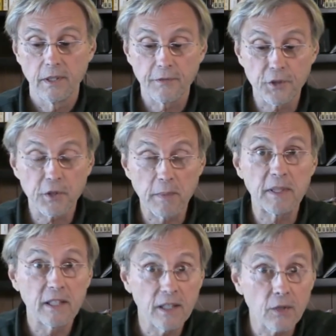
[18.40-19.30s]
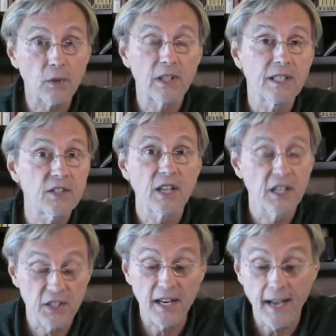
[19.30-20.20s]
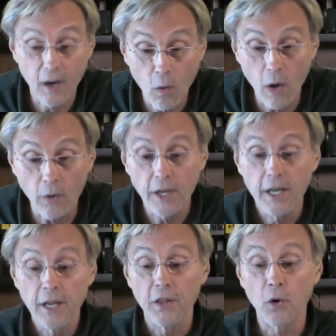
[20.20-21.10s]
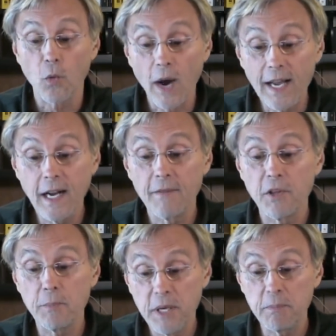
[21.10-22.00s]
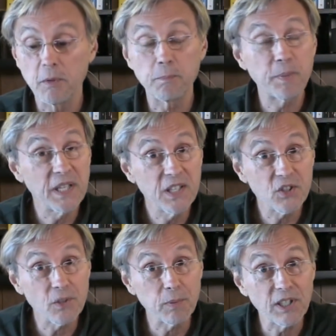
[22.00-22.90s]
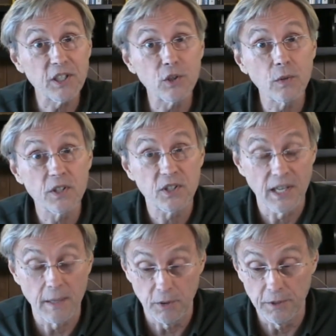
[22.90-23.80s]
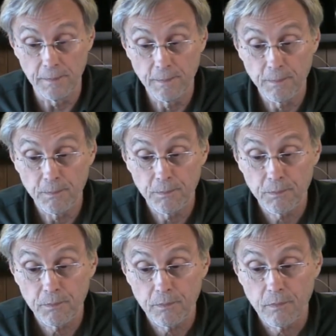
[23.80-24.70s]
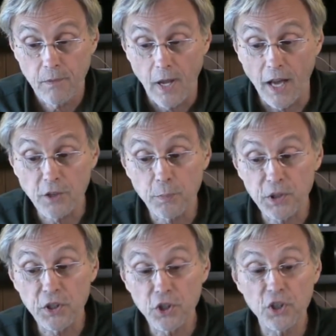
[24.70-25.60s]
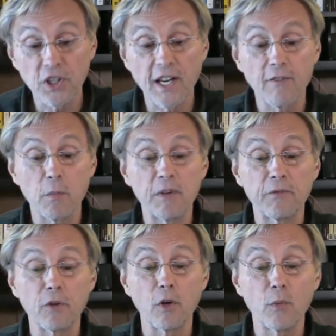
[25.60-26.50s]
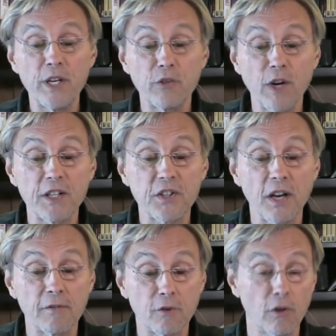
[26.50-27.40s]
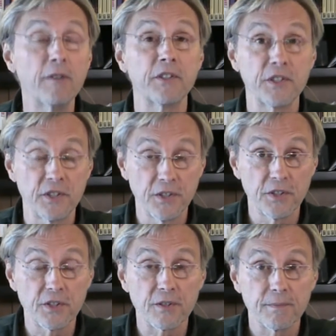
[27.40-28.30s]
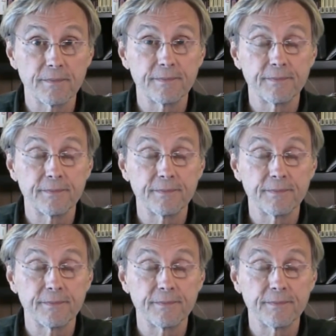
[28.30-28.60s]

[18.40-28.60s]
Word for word: The First Amendment literally says, and I quote, the right of the people peaceably to assemble and to petition the government for a redress of grievances